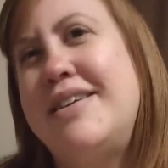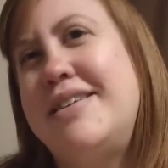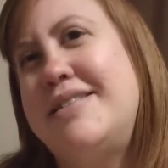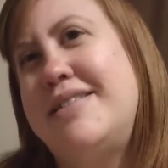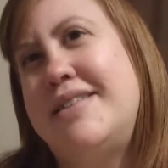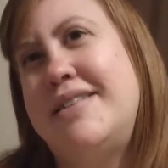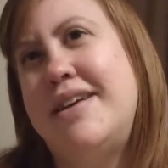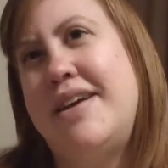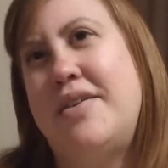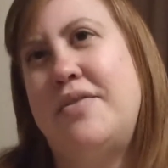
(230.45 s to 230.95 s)
They
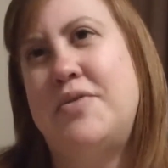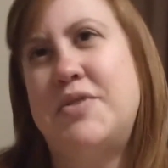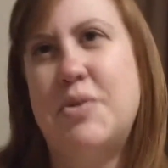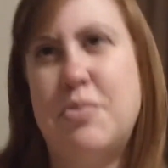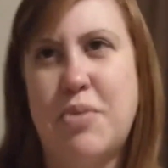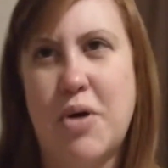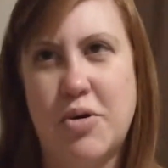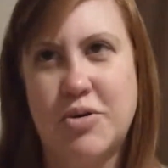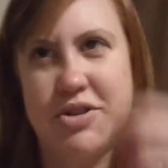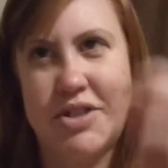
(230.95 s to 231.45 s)
said they have
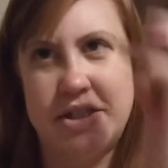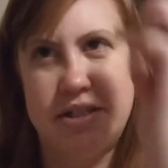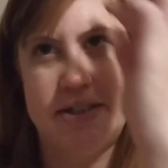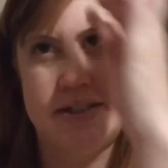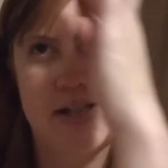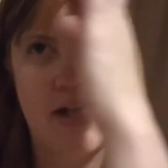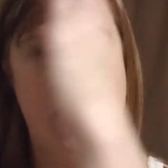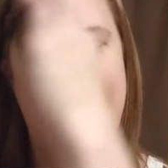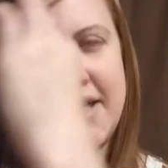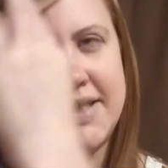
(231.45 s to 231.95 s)
some
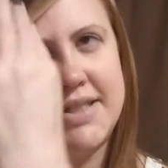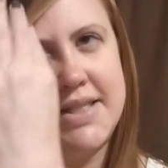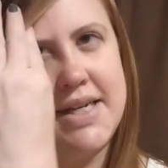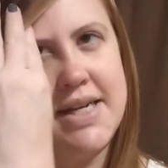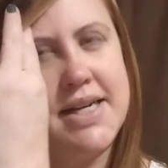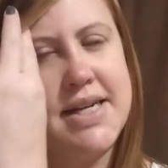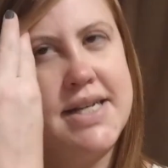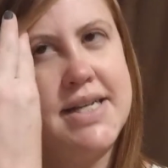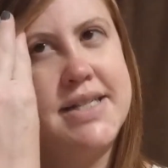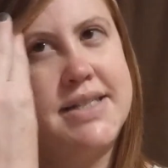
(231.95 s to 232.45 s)
potions
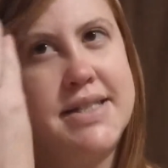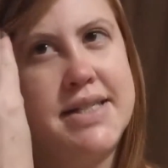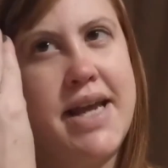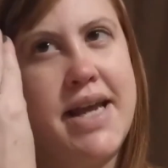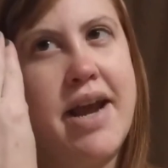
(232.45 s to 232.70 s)
classes